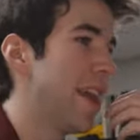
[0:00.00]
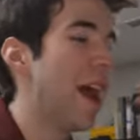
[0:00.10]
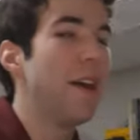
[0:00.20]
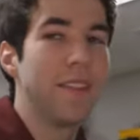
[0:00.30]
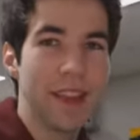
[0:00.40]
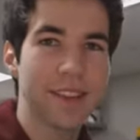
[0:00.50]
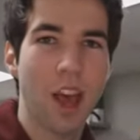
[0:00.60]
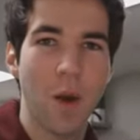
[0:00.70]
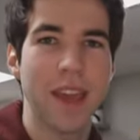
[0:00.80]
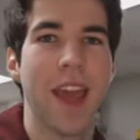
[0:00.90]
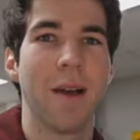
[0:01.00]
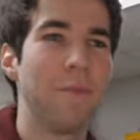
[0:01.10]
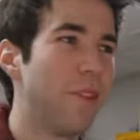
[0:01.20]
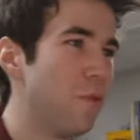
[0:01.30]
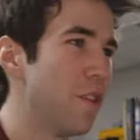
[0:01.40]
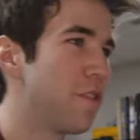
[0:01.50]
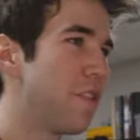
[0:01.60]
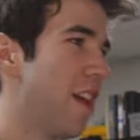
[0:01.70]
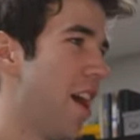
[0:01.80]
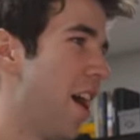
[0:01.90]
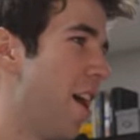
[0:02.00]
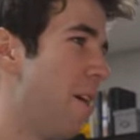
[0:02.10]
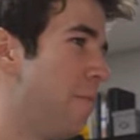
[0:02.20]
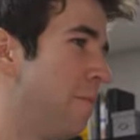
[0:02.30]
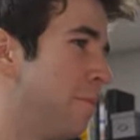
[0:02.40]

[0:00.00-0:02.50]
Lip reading: Yeah, that's how I am with a